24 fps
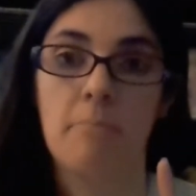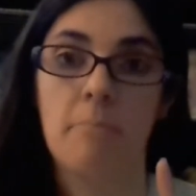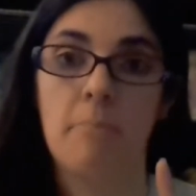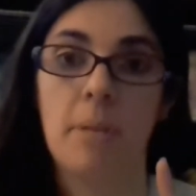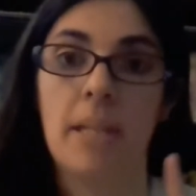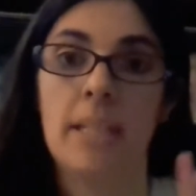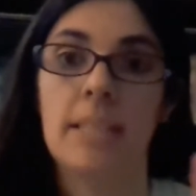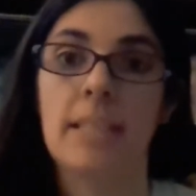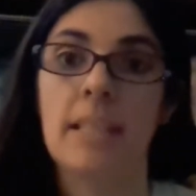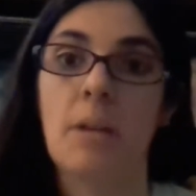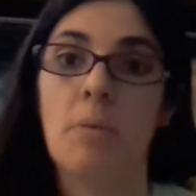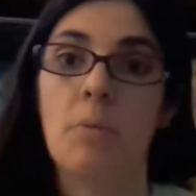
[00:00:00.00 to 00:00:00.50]

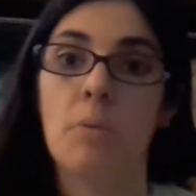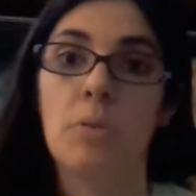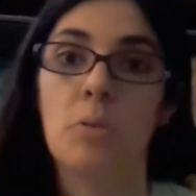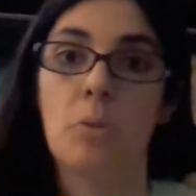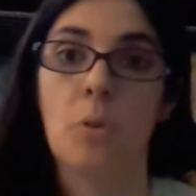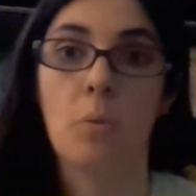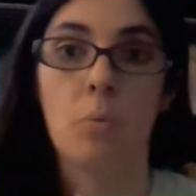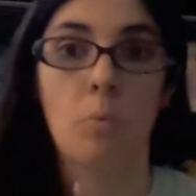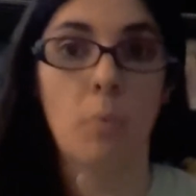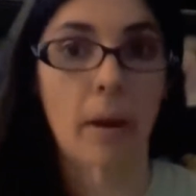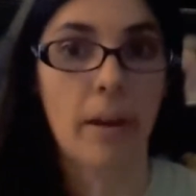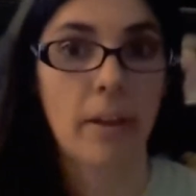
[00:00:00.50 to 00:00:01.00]
because I will
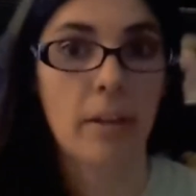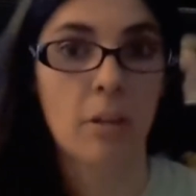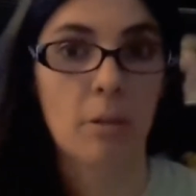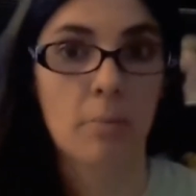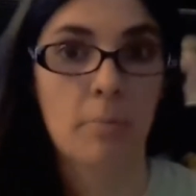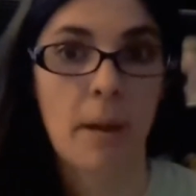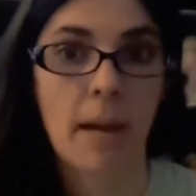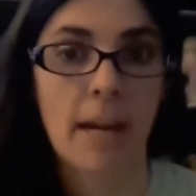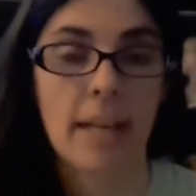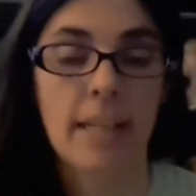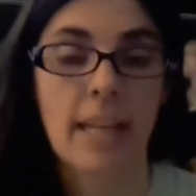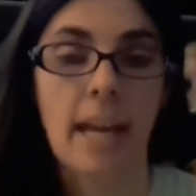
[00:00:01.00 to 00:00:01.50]
do a regular
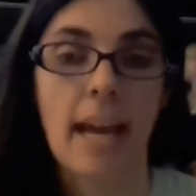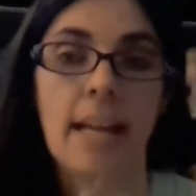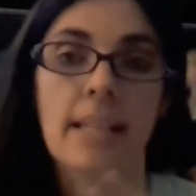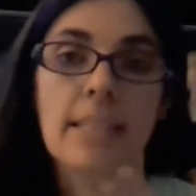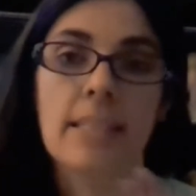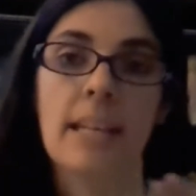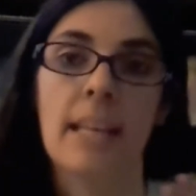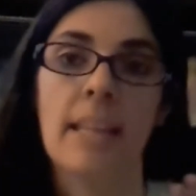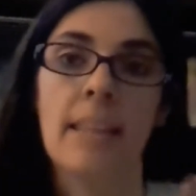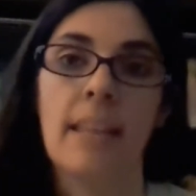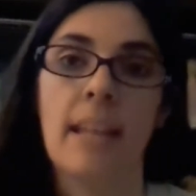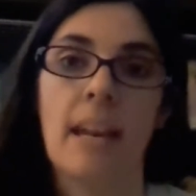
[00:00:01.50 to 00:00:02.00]

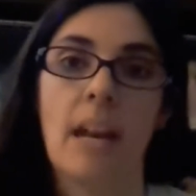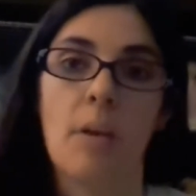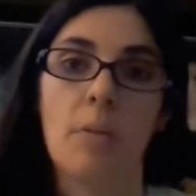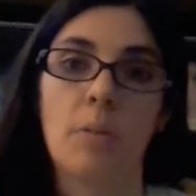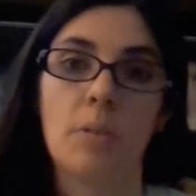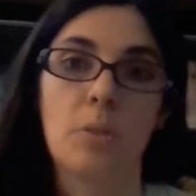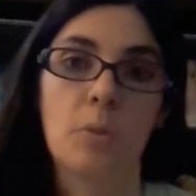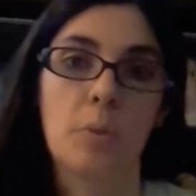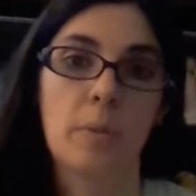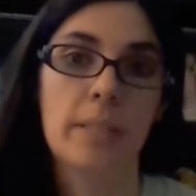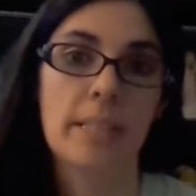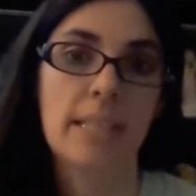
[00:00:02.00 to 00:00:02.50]
podcast and then I
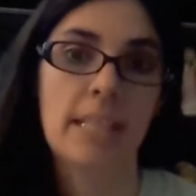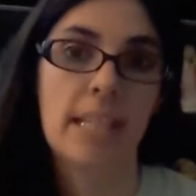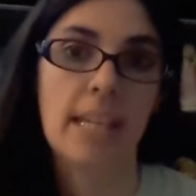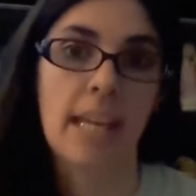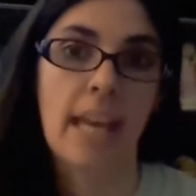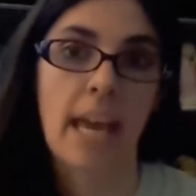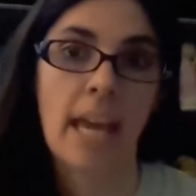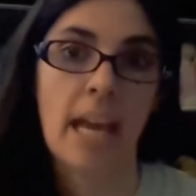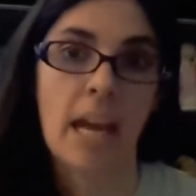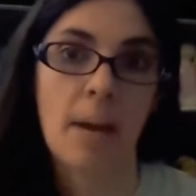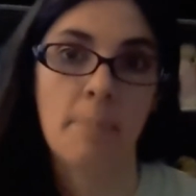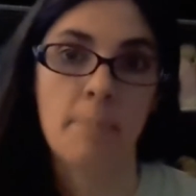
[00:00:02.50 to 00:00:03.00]
will do a
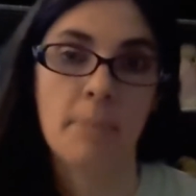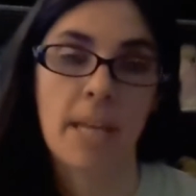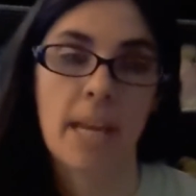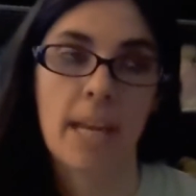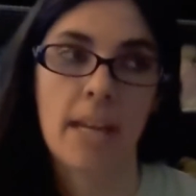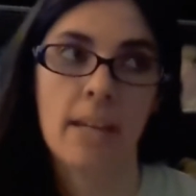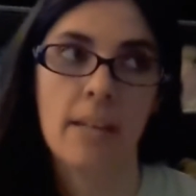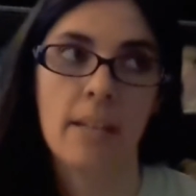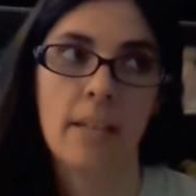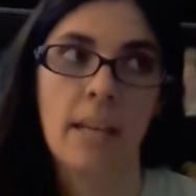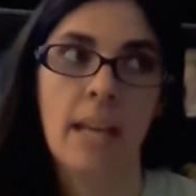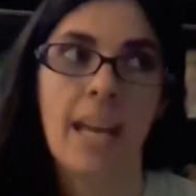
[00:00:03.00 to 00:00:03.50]
ZK
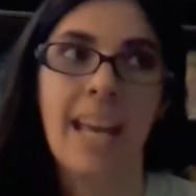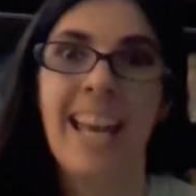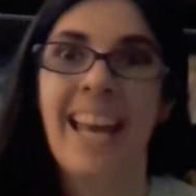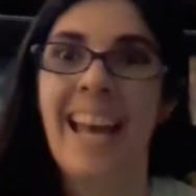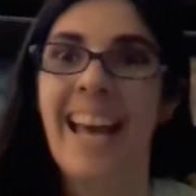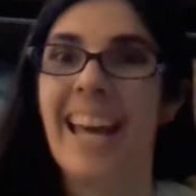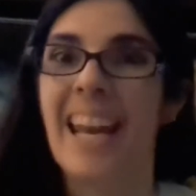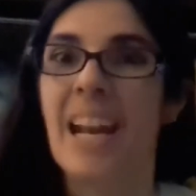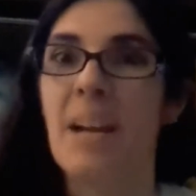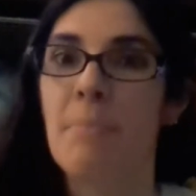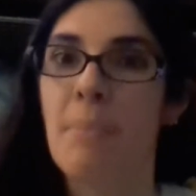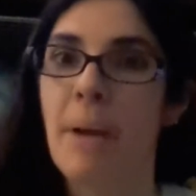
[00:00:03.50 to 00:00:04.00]
update.
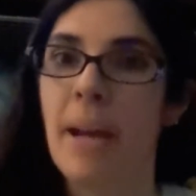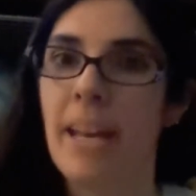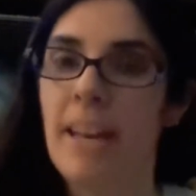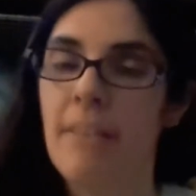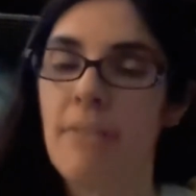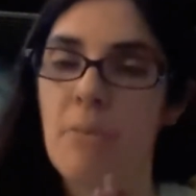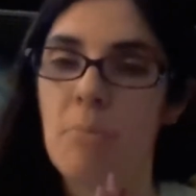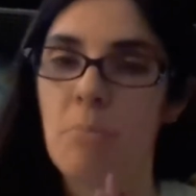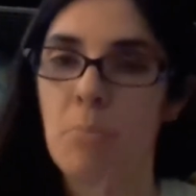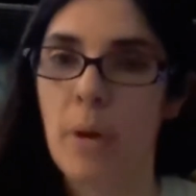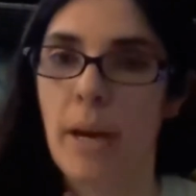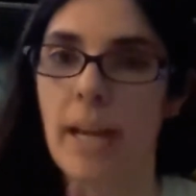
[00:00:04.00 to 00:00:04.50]
And I might
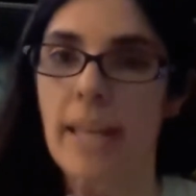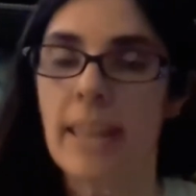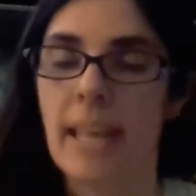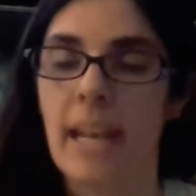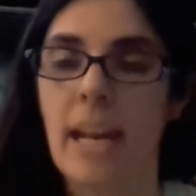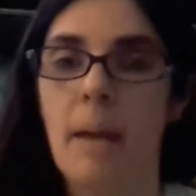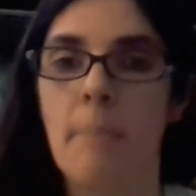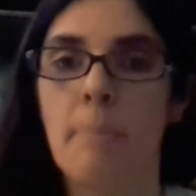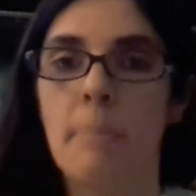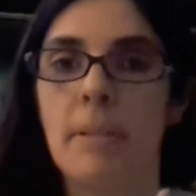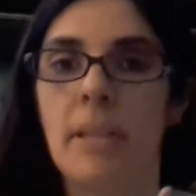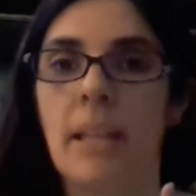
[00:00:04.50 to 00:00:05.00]
even break
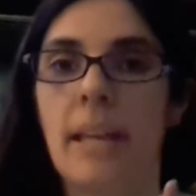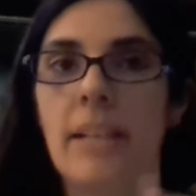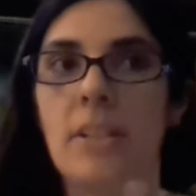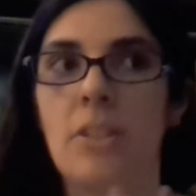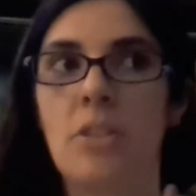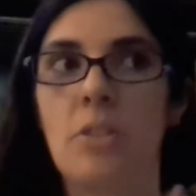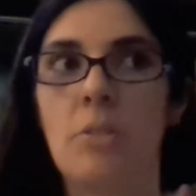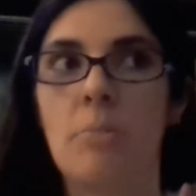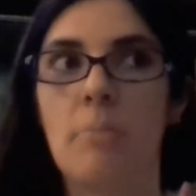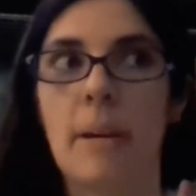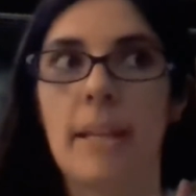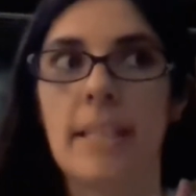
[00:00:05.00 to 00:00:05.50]
that up and like
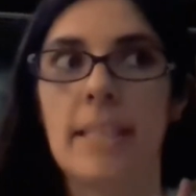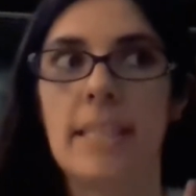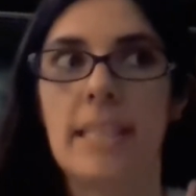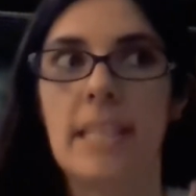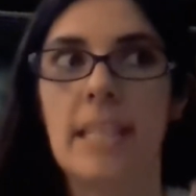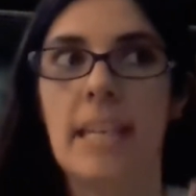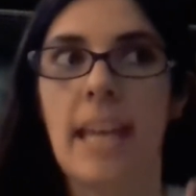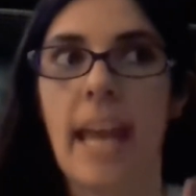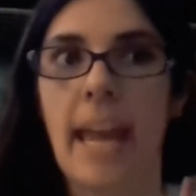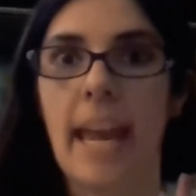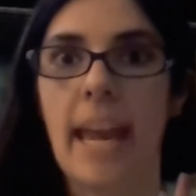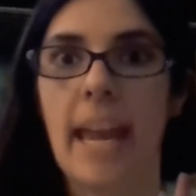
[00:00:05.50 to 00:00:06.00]
do my
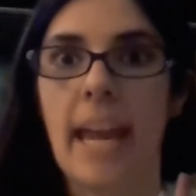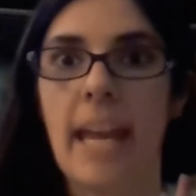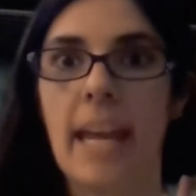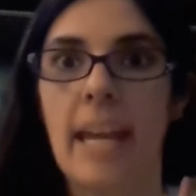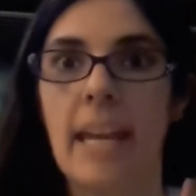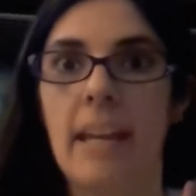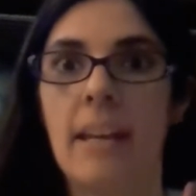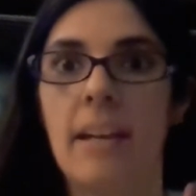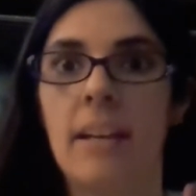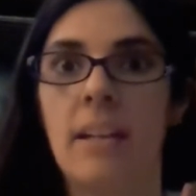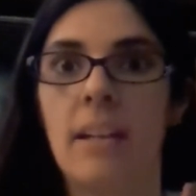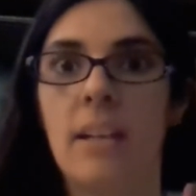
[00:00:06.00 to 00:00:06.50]

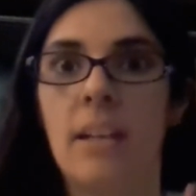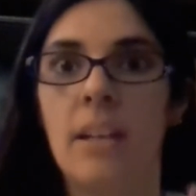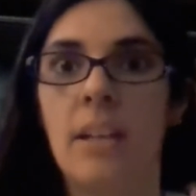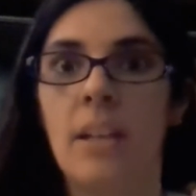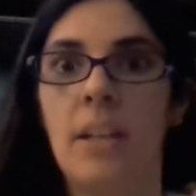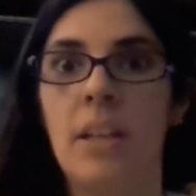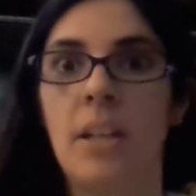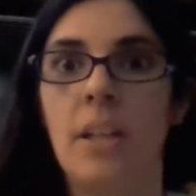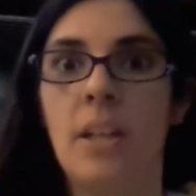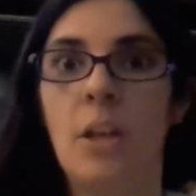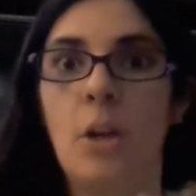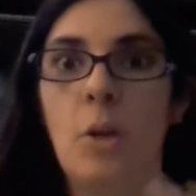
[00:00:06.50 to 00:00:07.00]
ZK
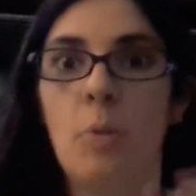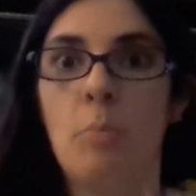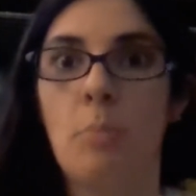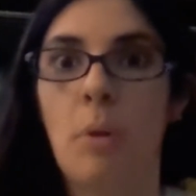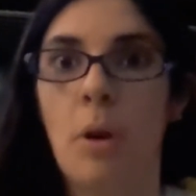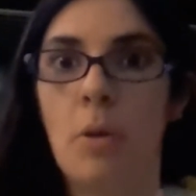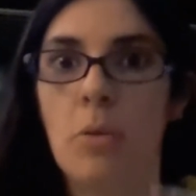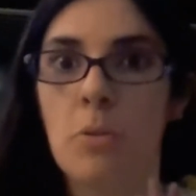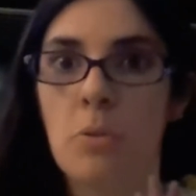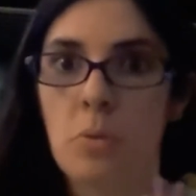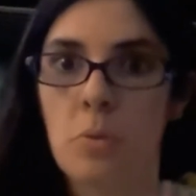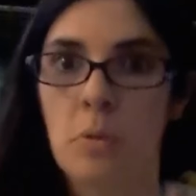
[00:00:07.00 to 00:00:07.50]

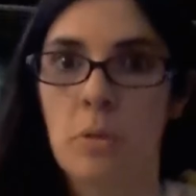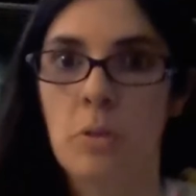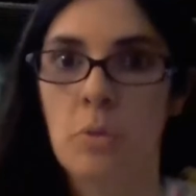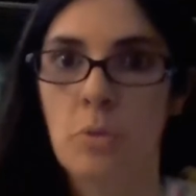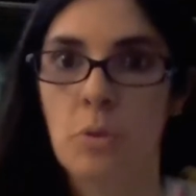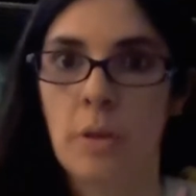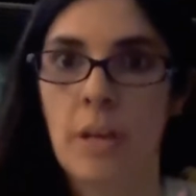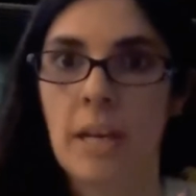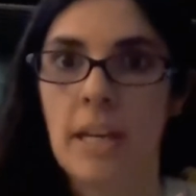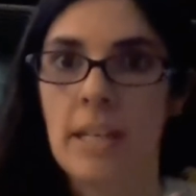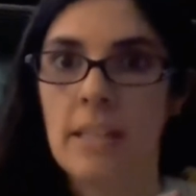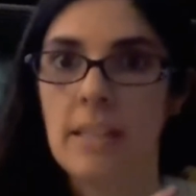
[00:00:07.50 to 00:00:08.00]

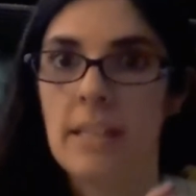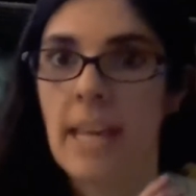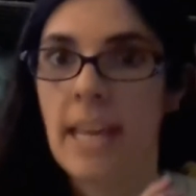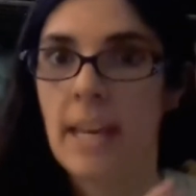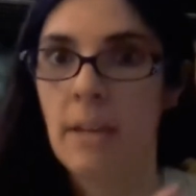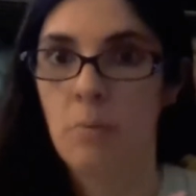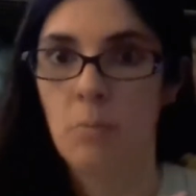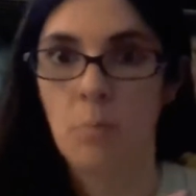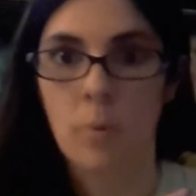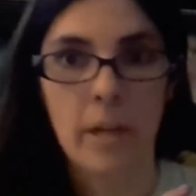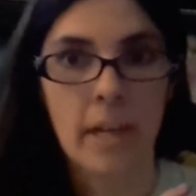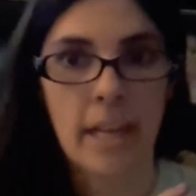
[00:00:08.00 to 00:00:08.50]
post-retreat
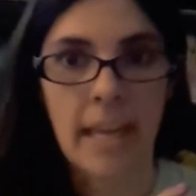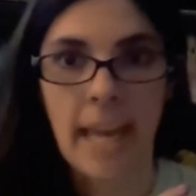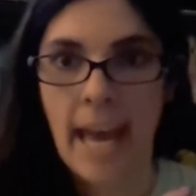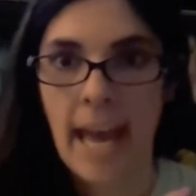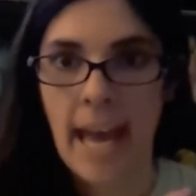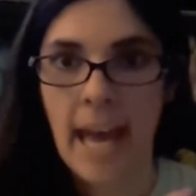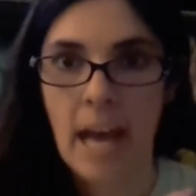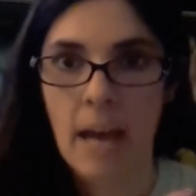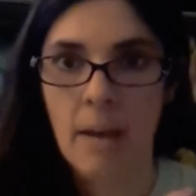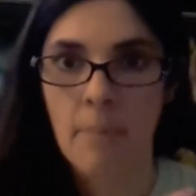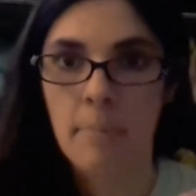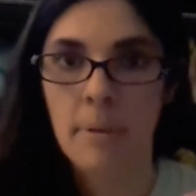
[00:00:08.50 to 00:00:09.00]

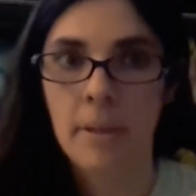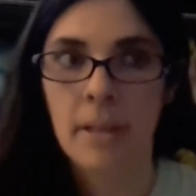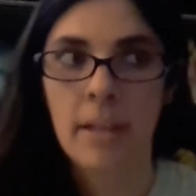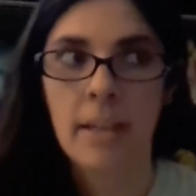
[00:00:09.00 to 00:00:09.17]
recap